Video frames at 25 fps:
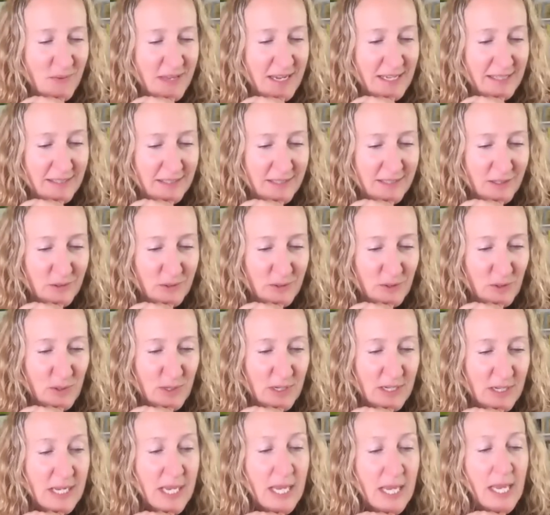that's so
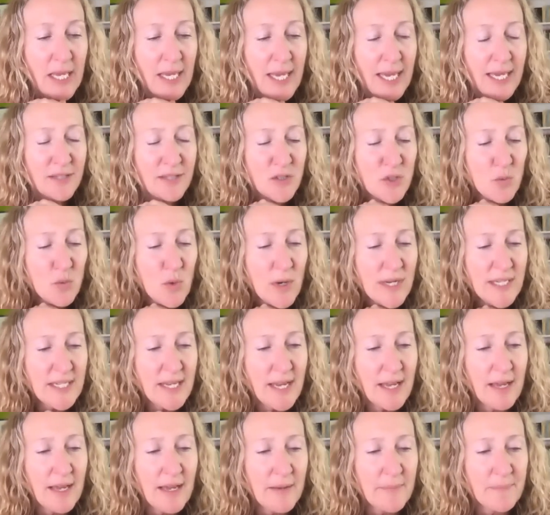cool. Hey, so what
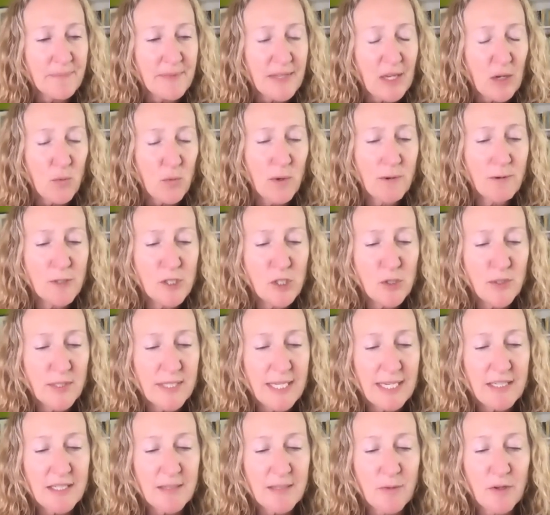would you
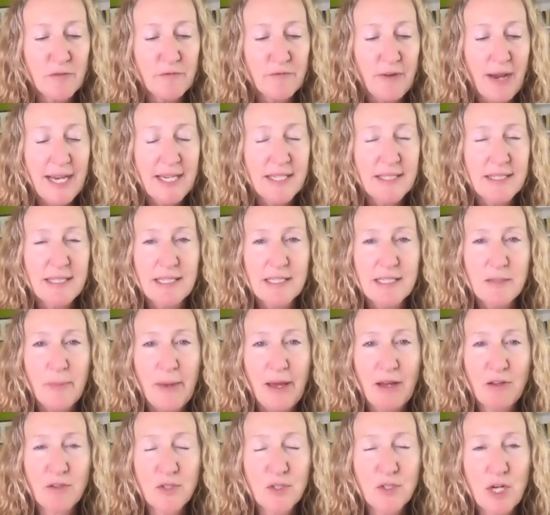say some advice is
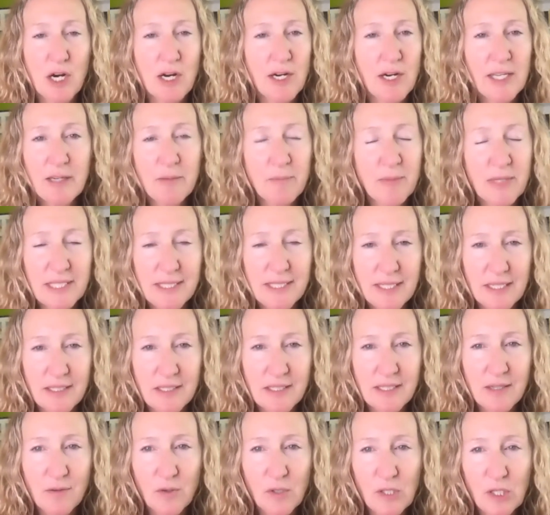about starting a business?
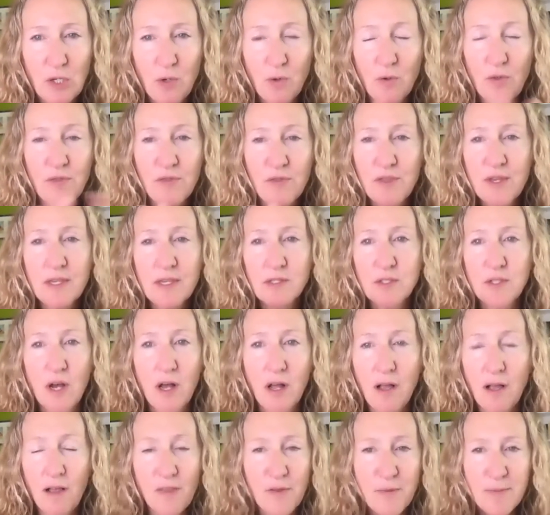
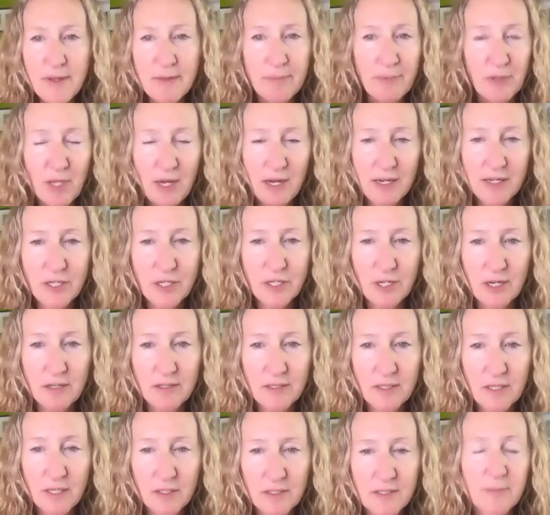All the people on here
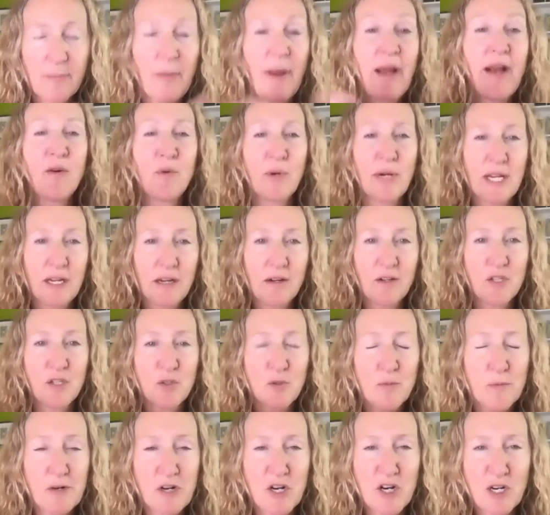are aspiring
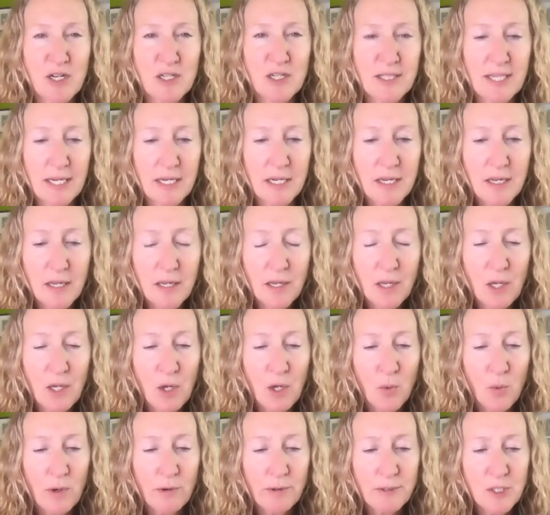entrepreneurs, and
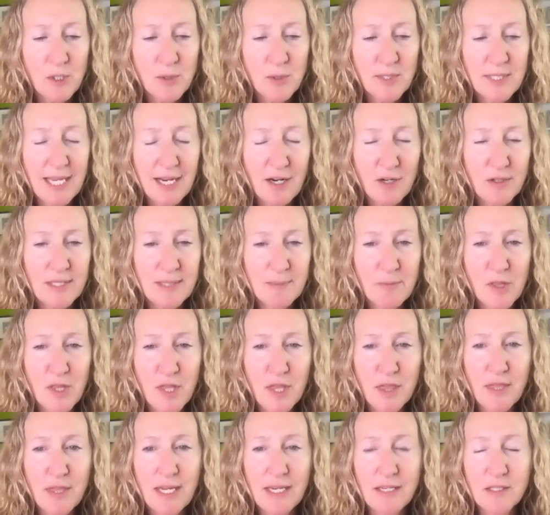what would you say are some of the
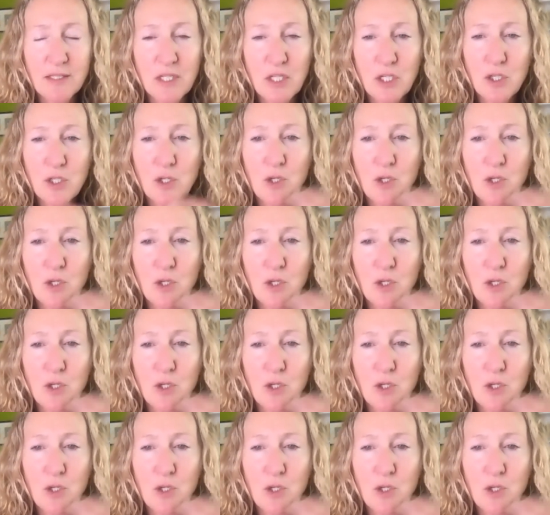things that